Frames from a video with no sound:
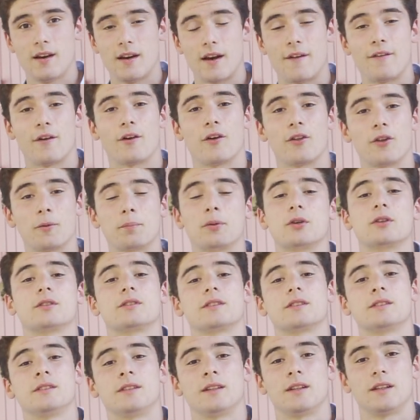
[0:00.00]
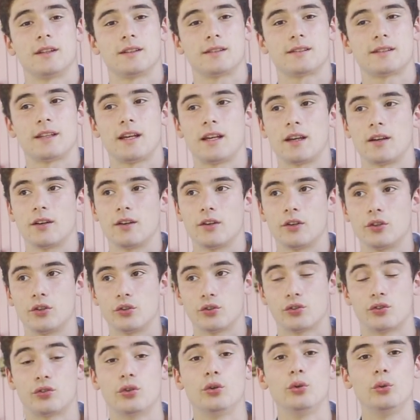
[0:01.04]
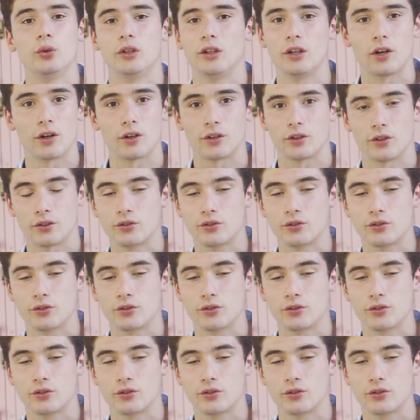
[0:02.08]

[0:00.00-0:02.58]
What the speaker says: and the other person is saying, you're too young,